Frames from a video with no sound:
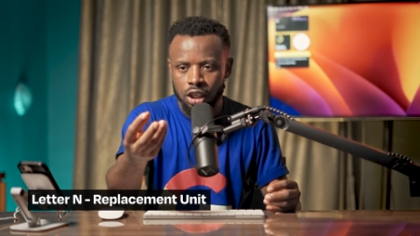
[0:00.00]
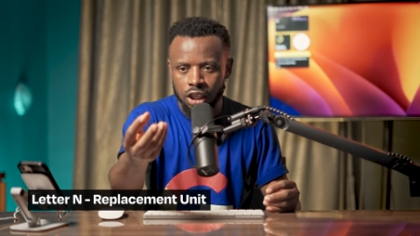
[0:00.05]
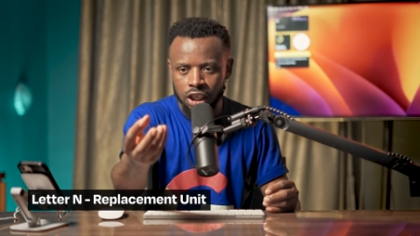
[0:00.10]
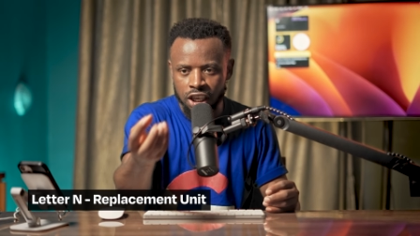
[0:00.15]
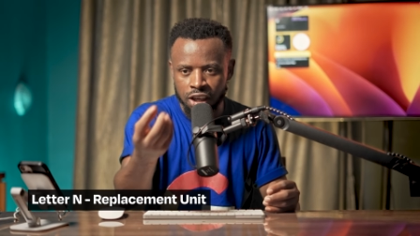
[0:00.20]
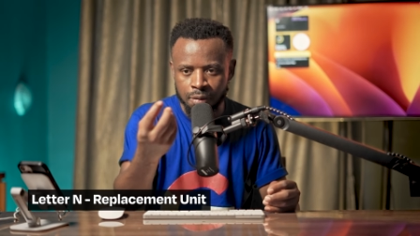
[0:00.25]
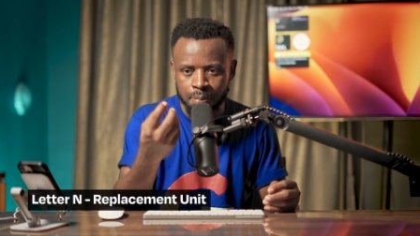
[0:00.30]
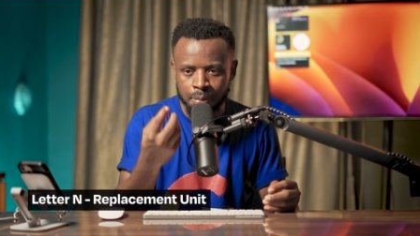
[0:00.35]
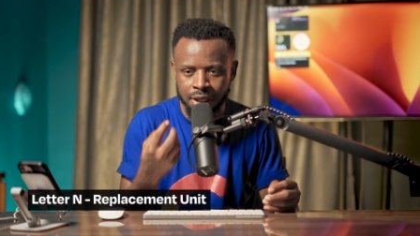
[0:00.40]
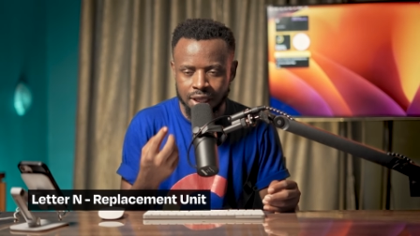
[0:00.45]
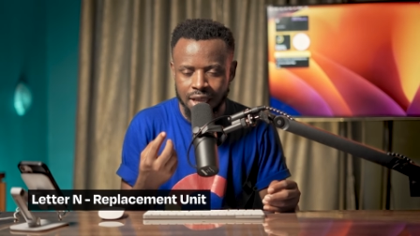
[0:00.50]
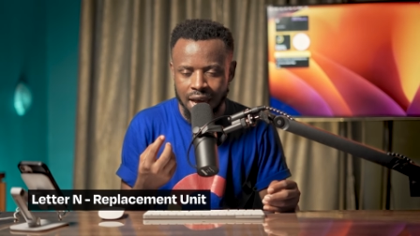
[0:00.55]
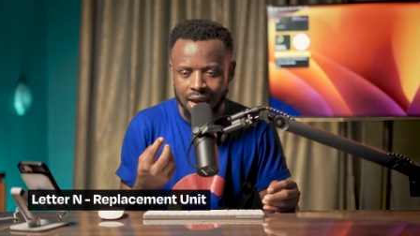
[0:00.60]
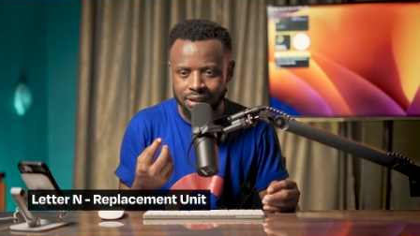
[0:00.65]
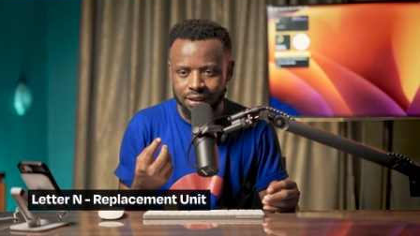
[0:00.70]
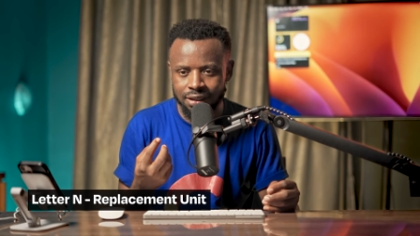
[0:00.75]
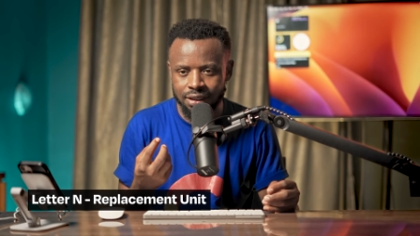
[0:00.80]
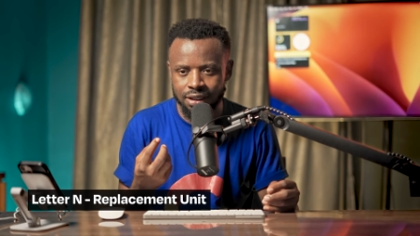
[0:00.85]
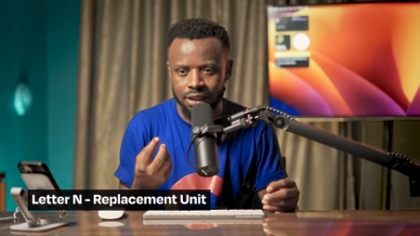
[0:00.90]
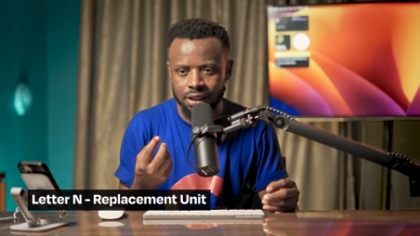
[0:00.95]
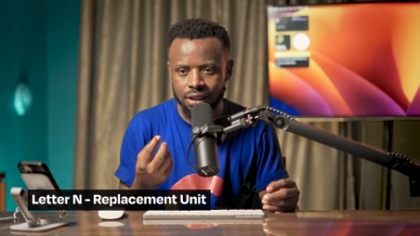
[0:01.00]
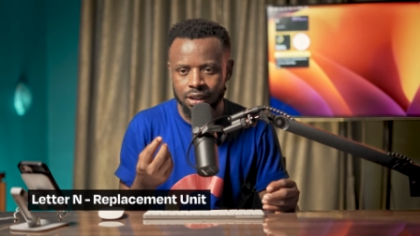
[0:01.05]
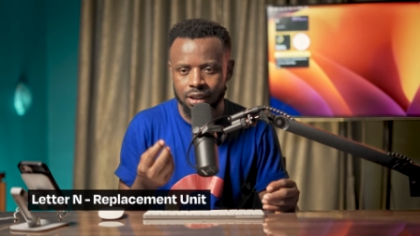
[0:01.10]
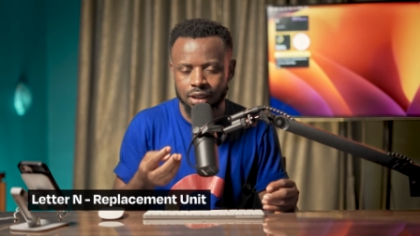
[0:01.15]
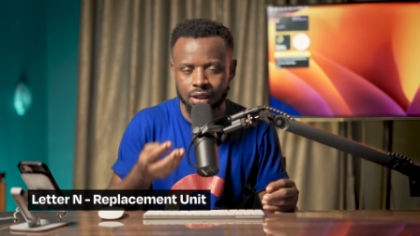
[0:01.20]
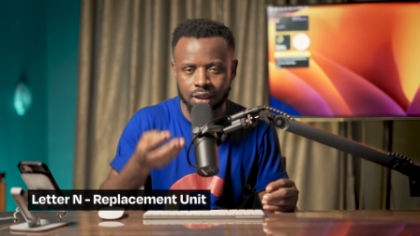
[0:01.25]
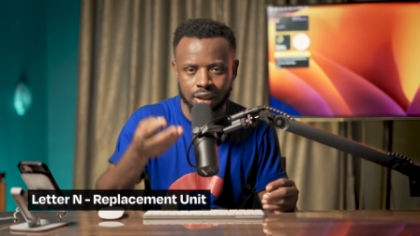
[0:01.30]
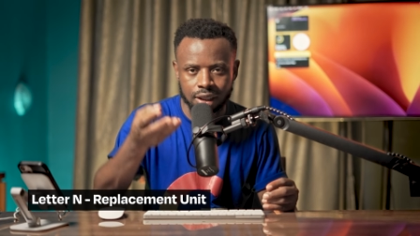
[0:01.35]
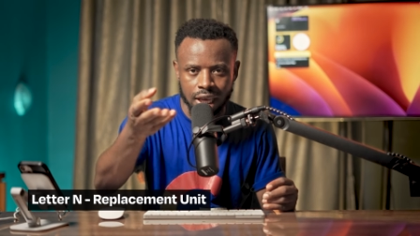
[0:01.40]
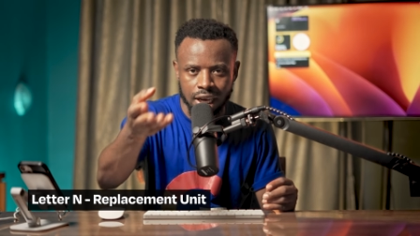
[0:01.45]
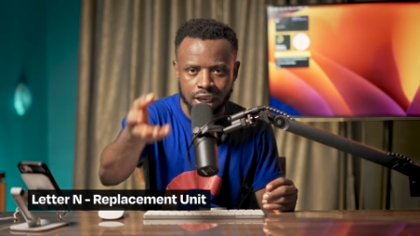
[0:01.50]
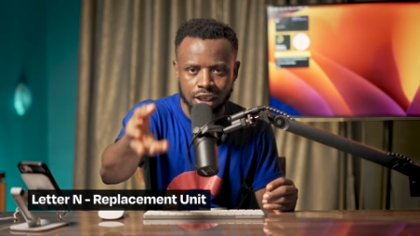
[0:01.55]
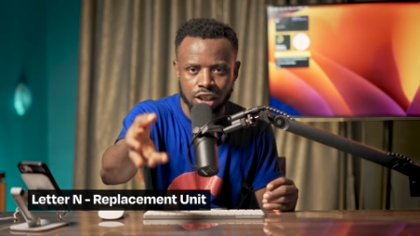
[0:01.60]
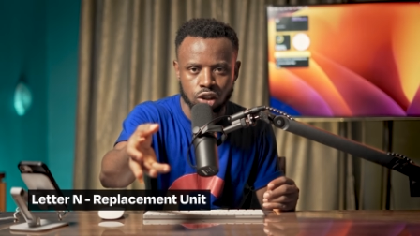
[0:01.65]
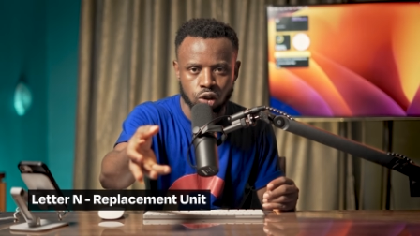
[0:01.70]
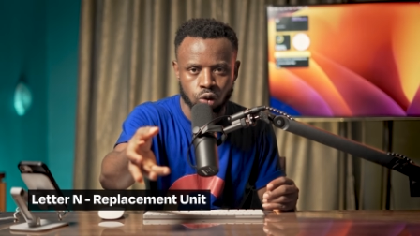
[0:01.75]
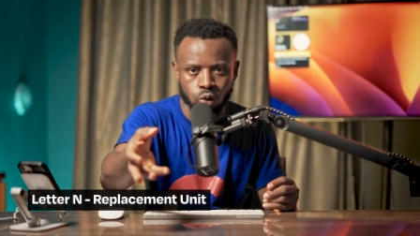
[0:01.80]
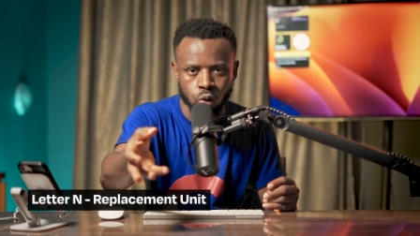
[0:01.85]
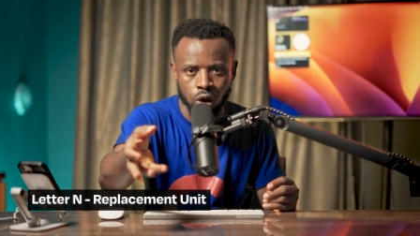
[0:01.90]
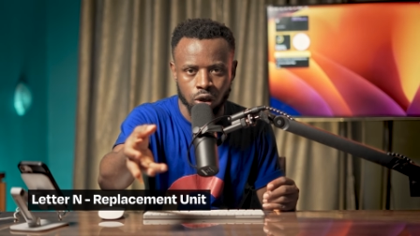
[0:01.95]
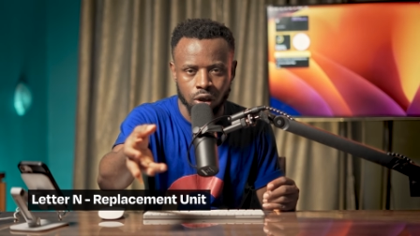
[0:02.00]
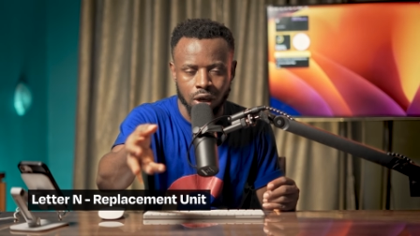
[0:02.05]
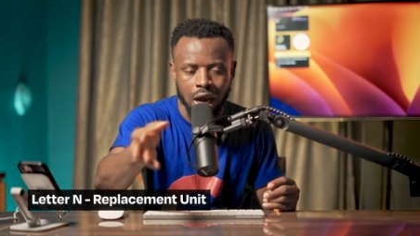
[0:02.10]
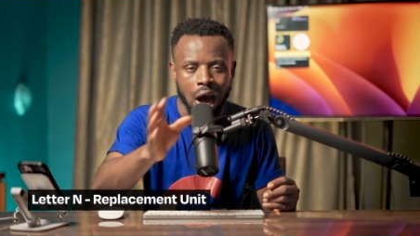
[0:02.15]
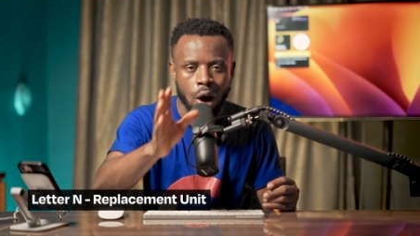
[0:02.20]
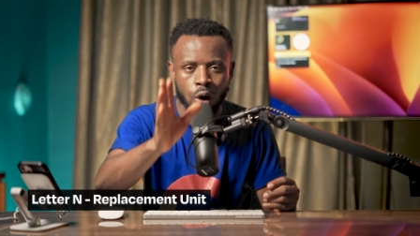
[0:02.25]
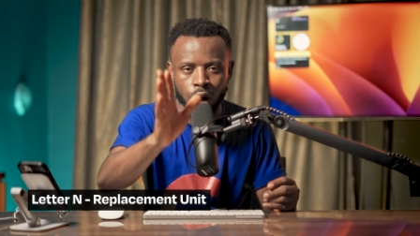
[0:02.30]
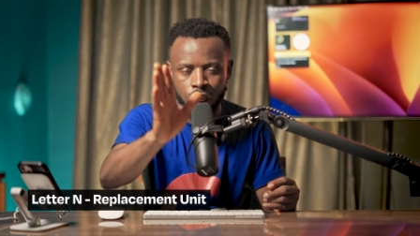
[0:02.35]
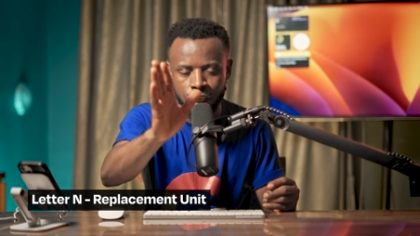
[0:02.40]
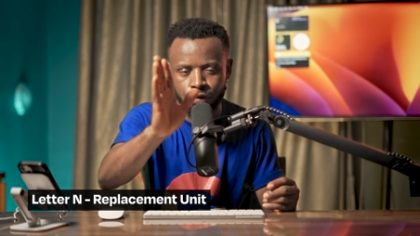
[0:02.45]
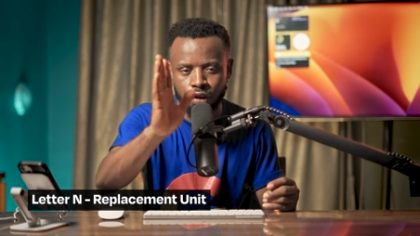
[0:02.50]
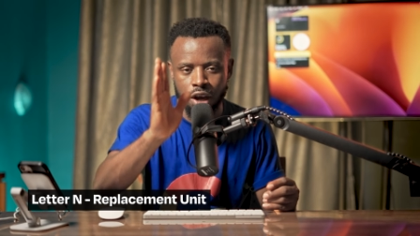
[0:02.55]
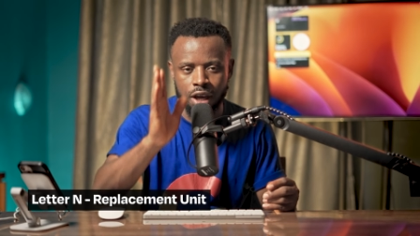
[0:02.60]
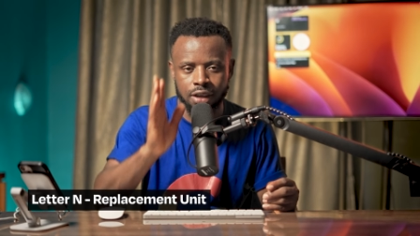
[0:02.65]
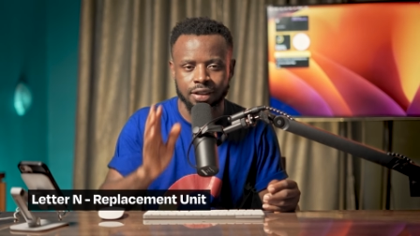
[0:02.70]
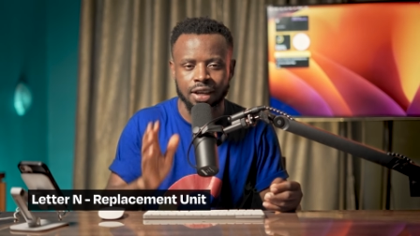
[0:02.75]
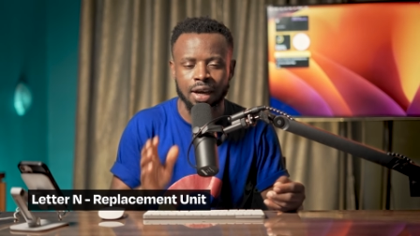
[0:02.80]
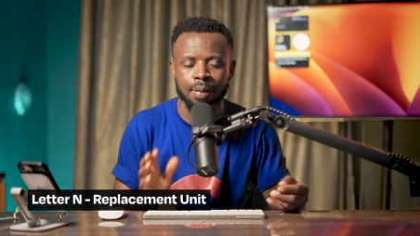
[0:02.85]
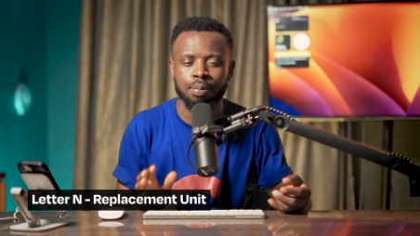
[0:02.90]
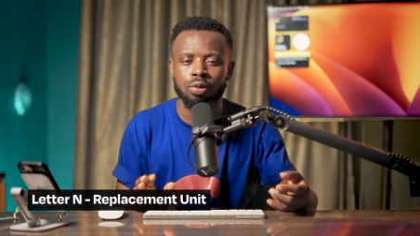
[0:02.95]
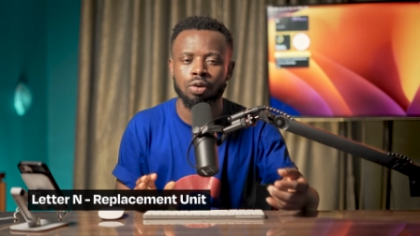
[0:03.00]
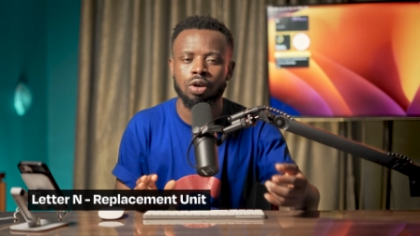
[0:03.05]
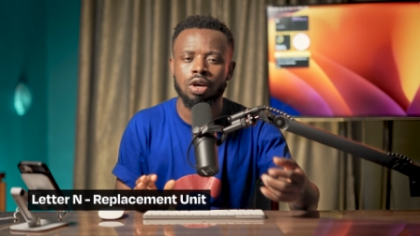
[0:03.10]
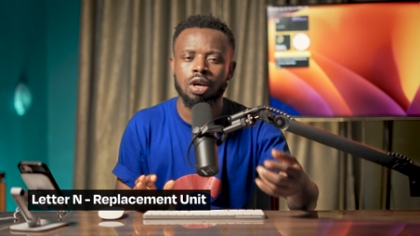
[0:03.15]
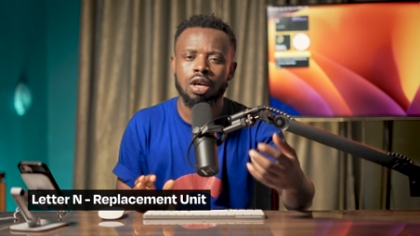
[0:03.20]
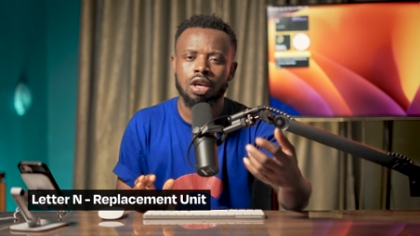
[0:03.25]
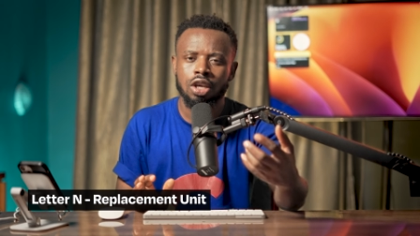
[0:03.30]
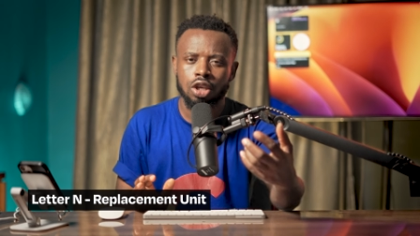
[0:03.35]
give me that thing, take this one. I'll give you an example.